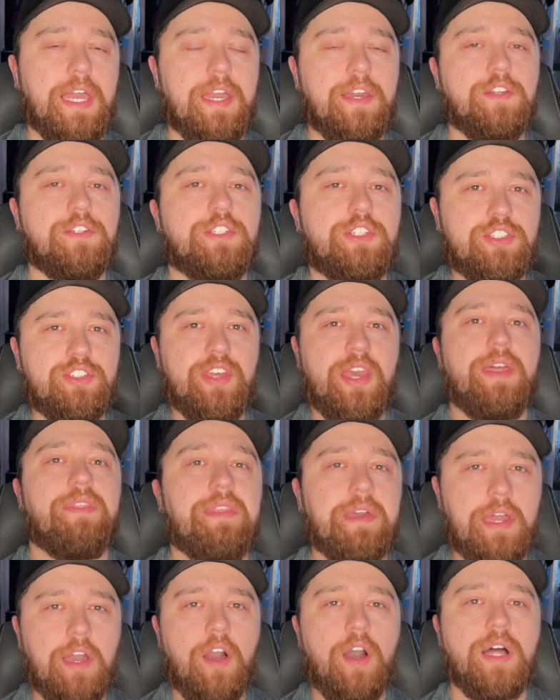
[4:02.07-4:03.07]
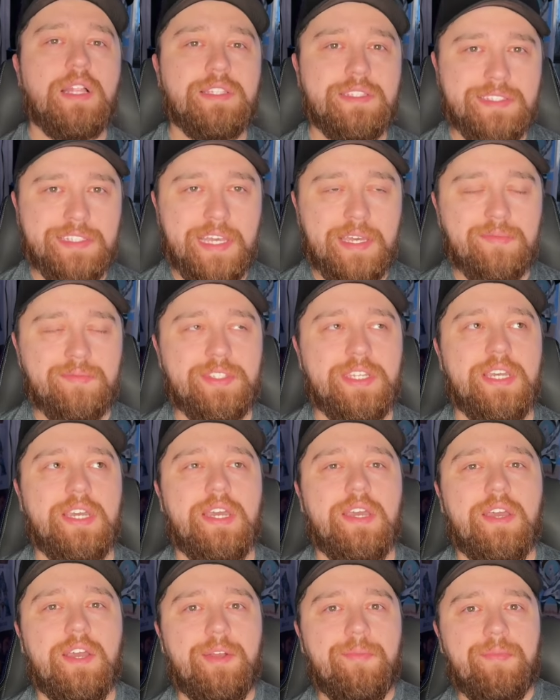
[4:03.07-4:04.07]
I understand the concept
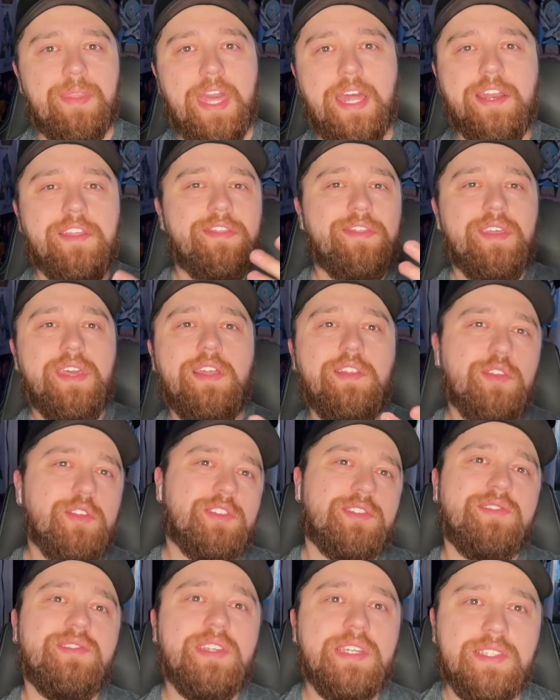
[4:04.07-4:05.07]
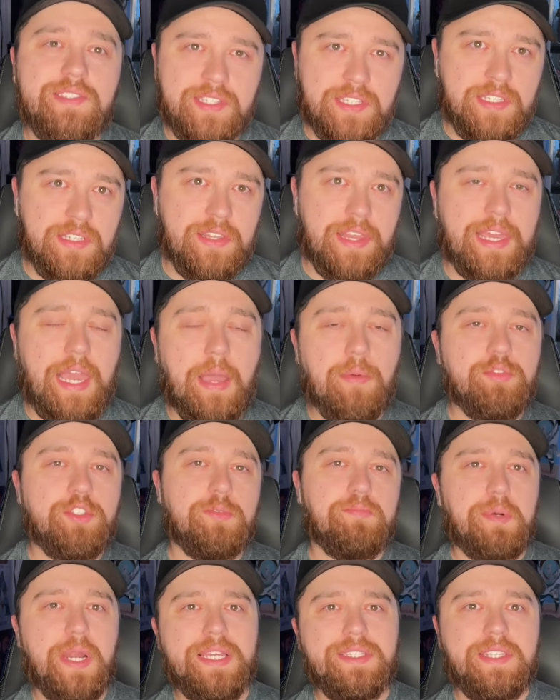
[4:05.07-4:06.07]
and it, it looks decent. Like I was
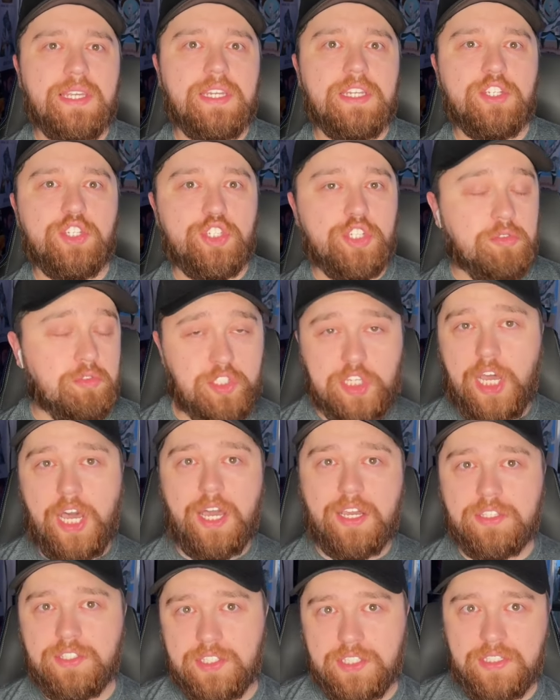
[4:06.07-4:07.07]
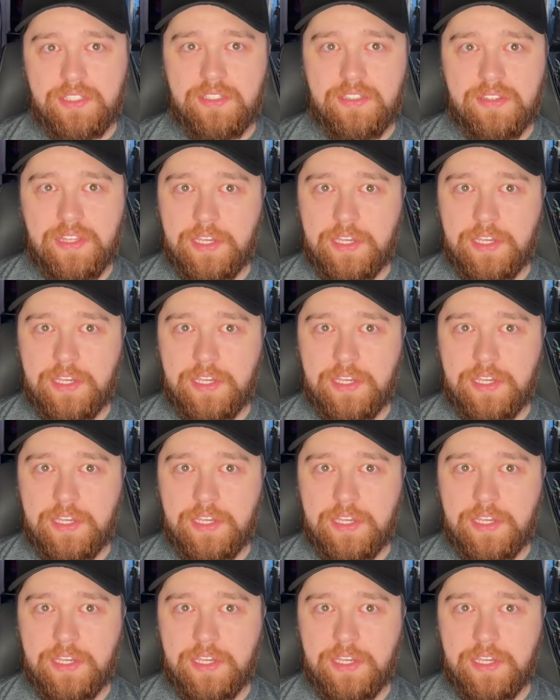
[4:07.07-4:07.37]
surprised they didn't show Toxin.